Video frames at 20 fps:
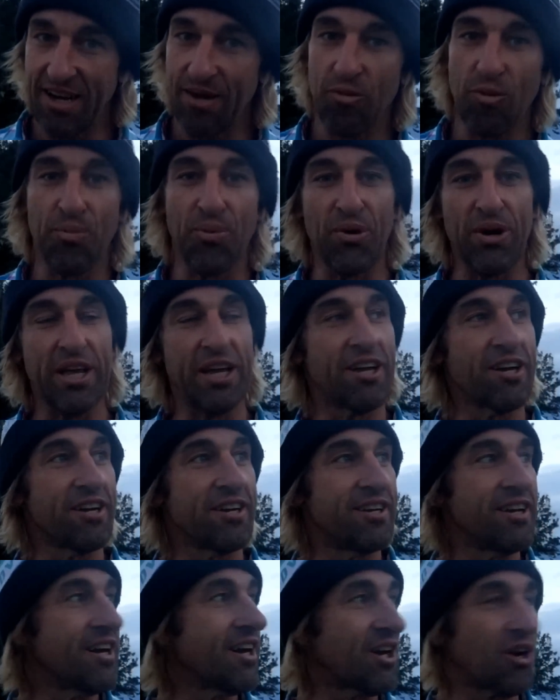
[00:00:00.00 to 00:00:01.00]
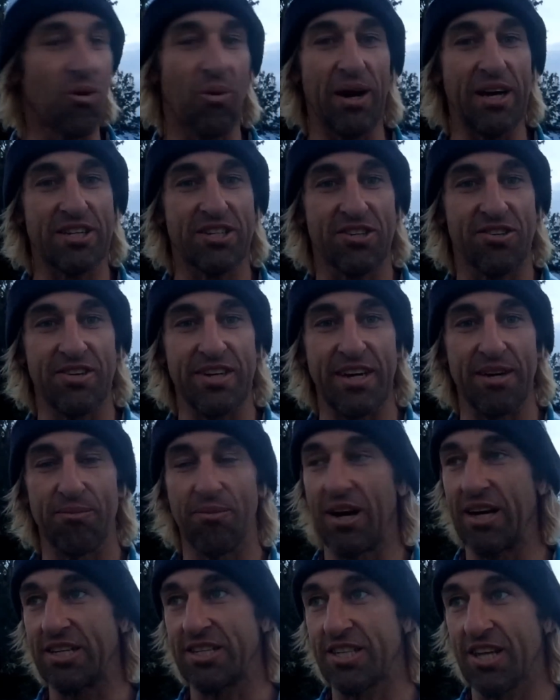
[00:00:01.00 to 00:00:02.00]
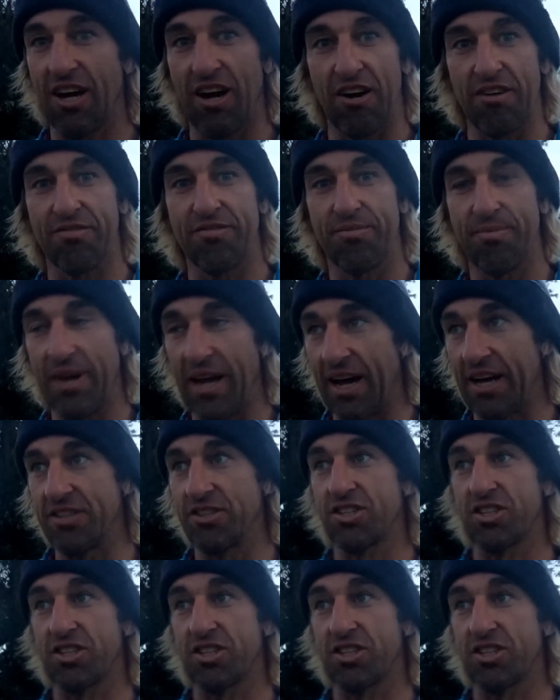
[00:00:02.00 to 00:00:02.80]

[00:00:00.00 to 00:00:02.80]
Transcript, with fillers: I'm a pretty good equestrian myself, man.